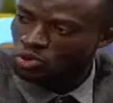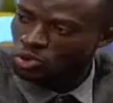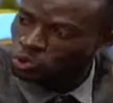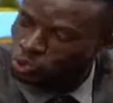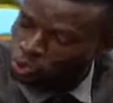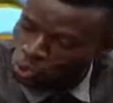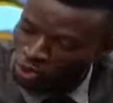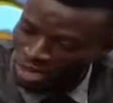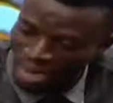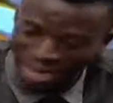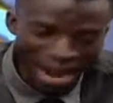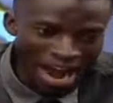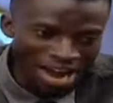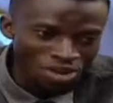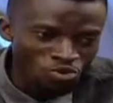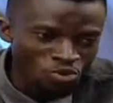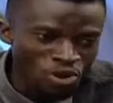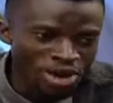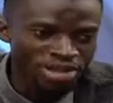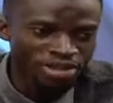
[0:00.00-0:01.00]
So then now
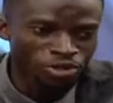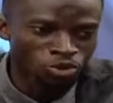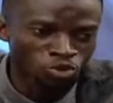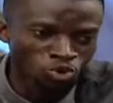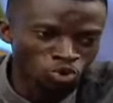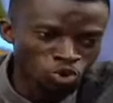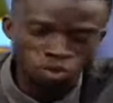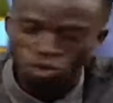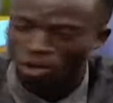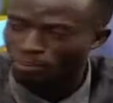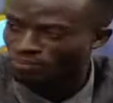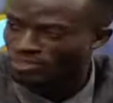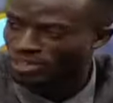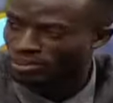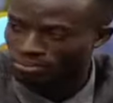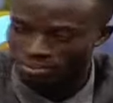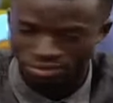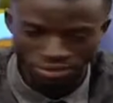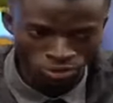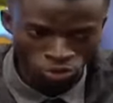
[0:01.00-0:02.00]
do
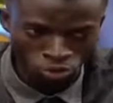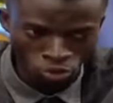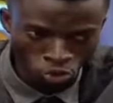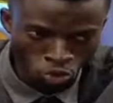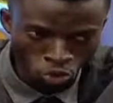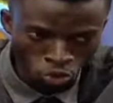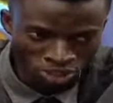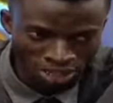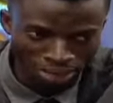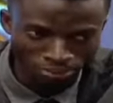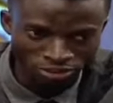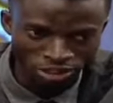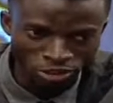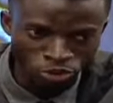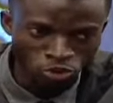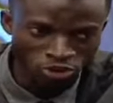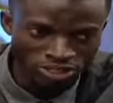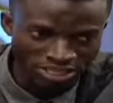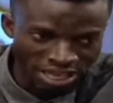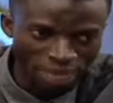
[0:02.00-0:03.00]
something, do something
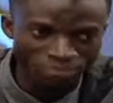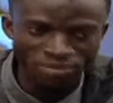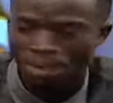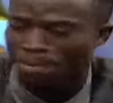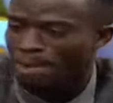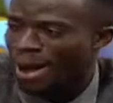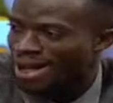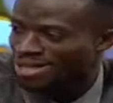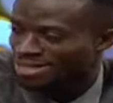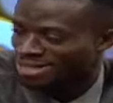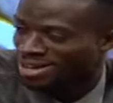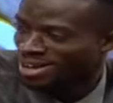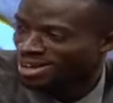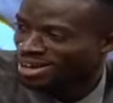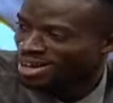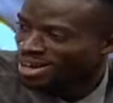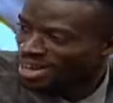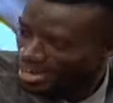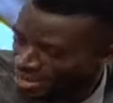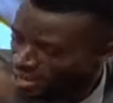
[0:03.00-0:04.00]
to save the bus.
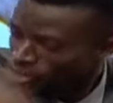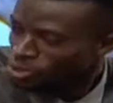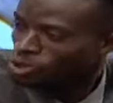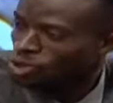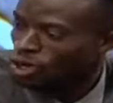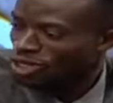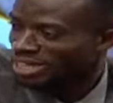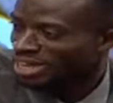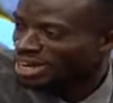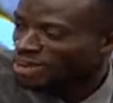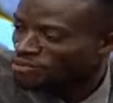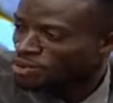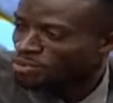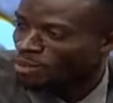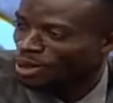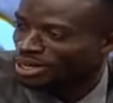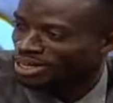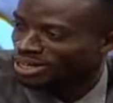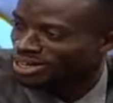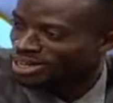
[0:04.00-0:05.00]
He insulted
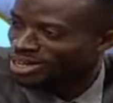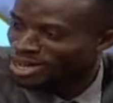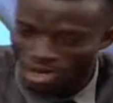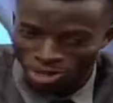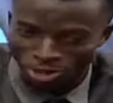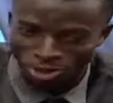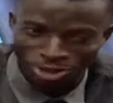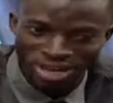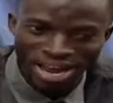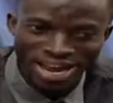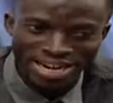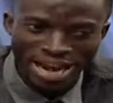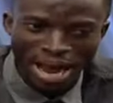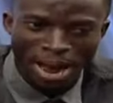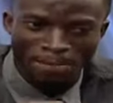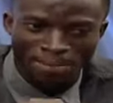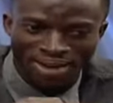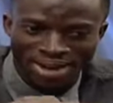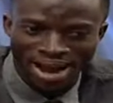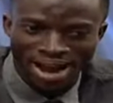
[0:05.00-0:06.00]
everybody. Today
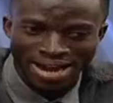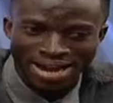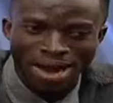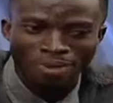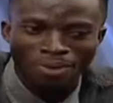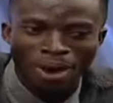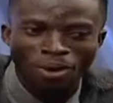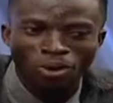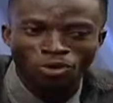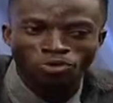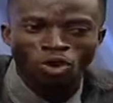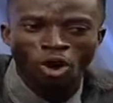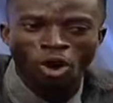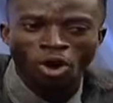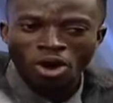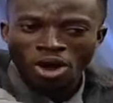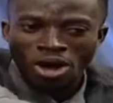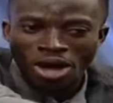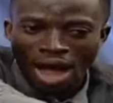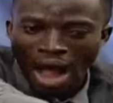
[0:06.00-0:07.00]
now can no kwa
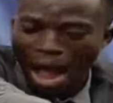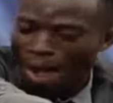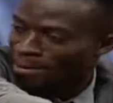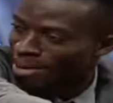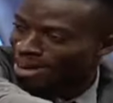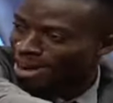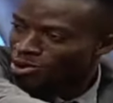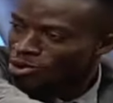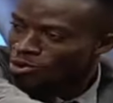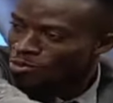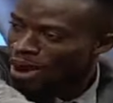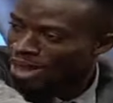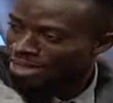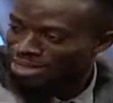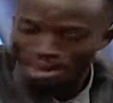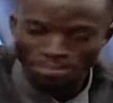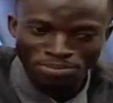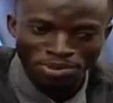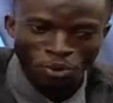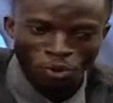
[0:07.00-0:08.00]
koto. I mean, I know more. I
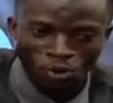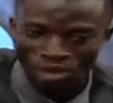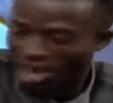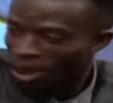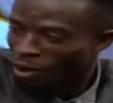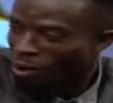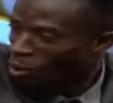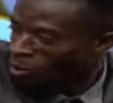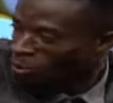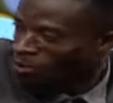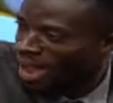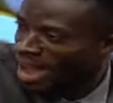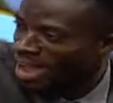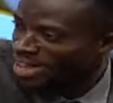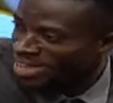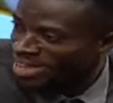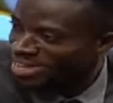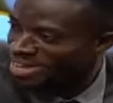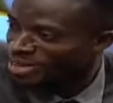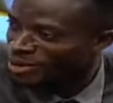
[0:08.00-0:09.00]
said, "Oh yeah,
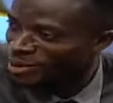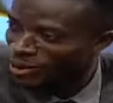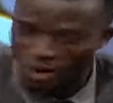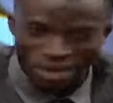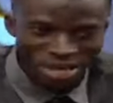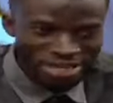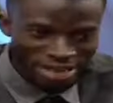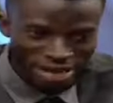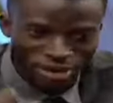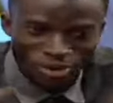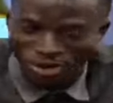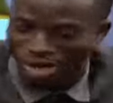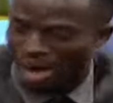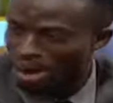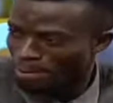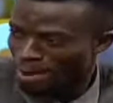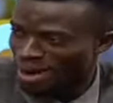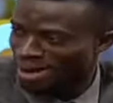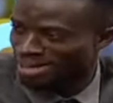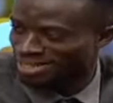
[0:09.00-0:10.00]
you know." Mm-hmm. Then you
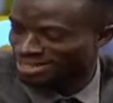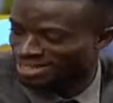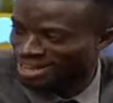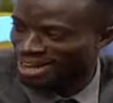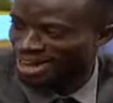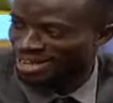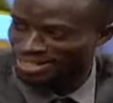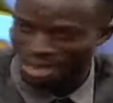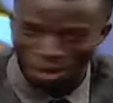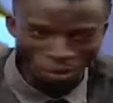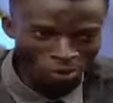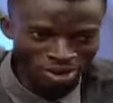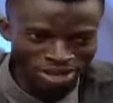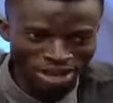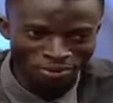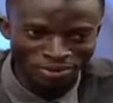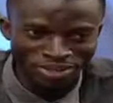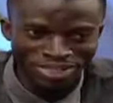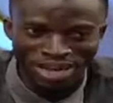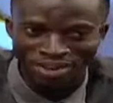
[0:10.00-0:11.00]
come back and tell us, "Oh
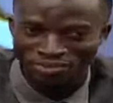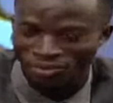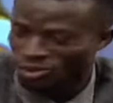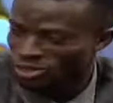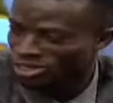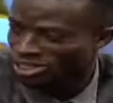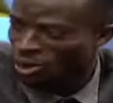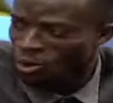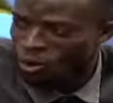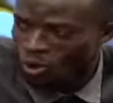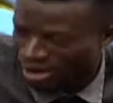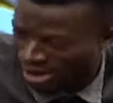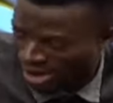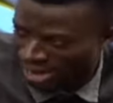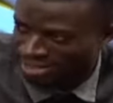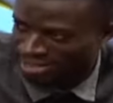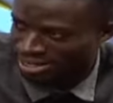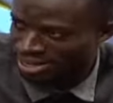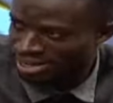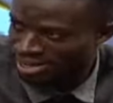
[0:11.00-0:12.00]
yeah, reshuffle." Who
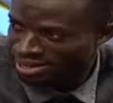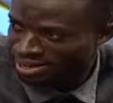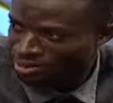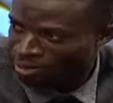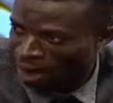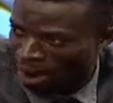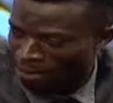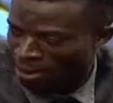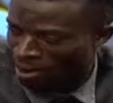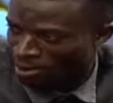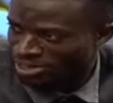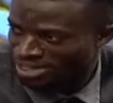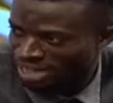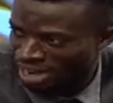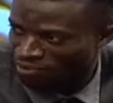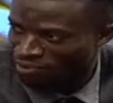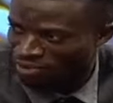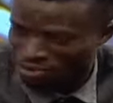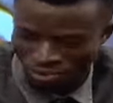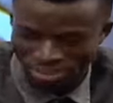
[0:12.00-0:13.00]
cares? I'm a
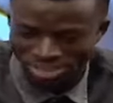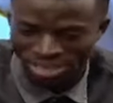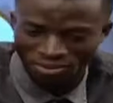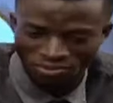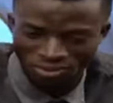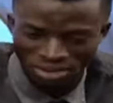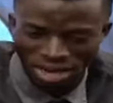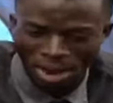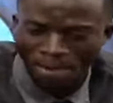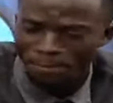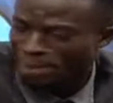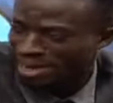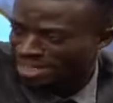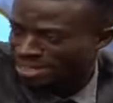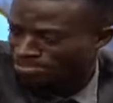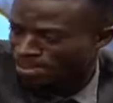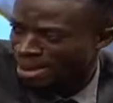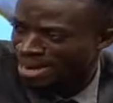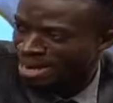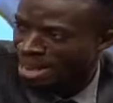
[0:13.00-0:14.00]
reshuffle. Reshuffling
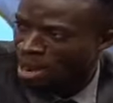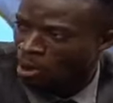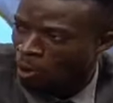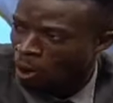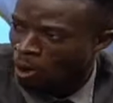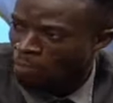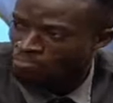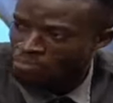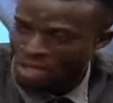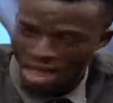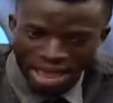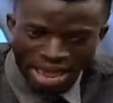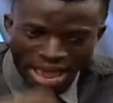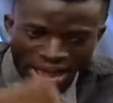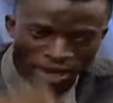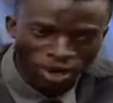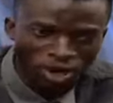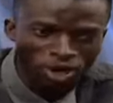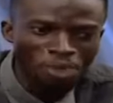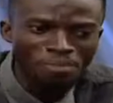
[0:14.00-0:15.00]
impact by the war.
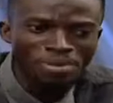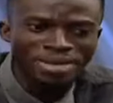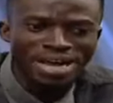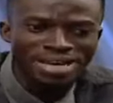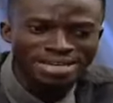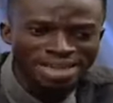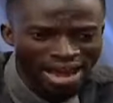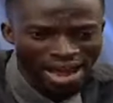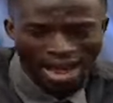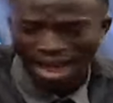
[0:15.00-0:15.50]
Economy not there.